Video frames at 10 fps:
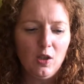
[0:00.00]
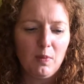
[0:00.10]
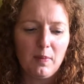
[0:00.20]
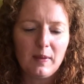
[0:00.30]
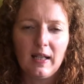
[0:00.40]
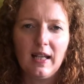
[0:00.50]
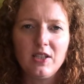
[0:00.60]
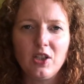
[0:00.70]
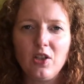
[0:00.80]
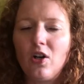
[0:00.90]
You might be
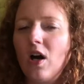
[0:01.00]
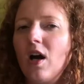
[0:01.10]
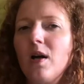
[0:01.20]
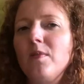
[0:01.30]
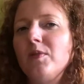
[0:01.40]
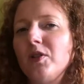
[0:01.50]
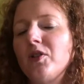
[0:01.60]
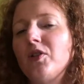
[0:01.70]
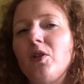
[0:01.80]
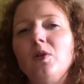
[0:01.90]
clenching your arms, your
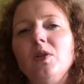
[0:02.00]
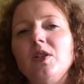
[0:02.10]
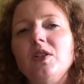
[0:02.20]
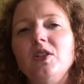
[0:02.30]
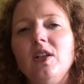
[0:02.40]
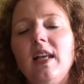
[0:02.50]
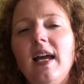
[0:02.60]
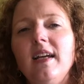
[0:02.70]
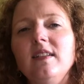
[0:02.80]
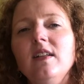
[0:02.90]
shoulders, your
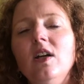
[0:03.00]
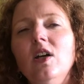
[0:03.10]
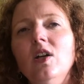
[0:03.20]
legs.